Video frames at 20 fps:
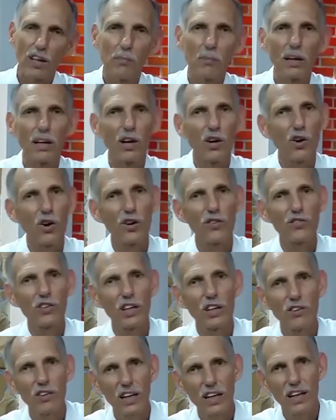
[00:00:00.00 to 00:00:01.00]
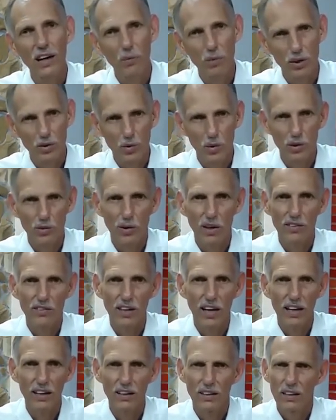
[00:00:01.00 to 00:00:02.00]
coming across the internet. I want to address
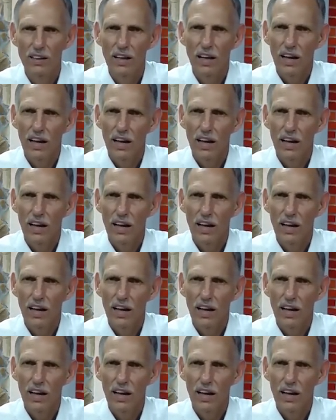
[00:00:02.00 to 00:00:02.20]
that.